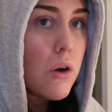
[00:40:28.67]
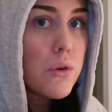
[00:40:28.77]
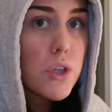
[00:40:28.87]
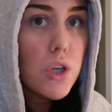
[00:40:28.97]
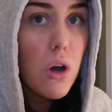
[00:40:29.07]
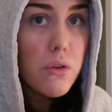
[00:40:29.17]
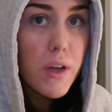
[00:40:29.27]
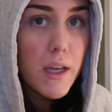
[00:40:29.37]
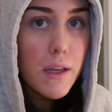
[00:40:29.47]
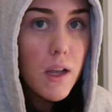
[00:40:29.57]
I ordered
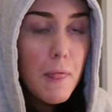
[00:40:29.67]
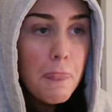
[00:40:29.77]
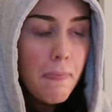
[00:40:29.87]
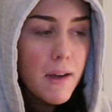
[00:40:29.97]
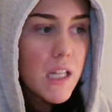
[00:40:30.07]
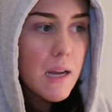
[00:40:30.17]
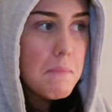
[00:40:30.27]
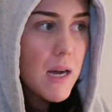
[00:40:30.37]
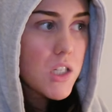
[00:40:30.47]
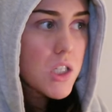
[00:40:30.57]
coffee and like
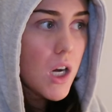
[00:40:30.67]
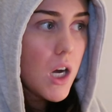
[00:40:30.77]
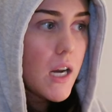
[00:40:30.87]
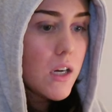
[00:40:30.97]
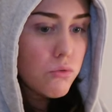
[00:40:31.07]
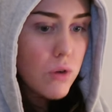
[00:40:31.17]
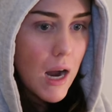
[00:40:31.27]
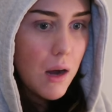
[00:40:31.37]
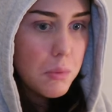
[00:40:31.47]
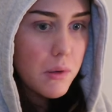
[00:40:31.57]
matcha and a
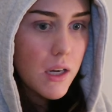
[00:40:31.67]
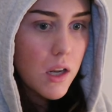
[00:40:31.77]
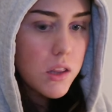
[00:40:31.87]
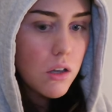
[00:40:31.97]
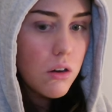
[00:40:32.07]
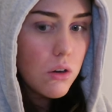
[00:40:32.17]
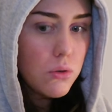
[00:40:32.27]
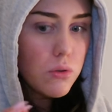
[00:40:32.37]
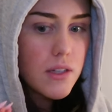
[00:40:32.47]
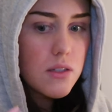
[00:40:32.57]
wrap, and I thought,
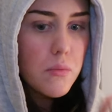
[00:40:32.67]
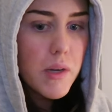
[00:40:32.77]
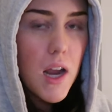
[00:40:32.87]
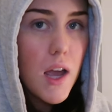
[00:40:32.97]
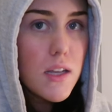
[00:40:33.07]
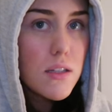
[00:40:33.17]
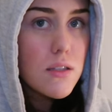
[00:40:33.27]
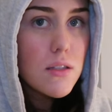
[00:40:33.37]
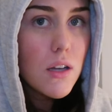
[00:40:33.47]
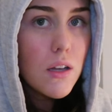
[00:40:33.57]
oh, this will be
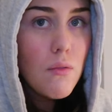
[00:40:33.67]
nice.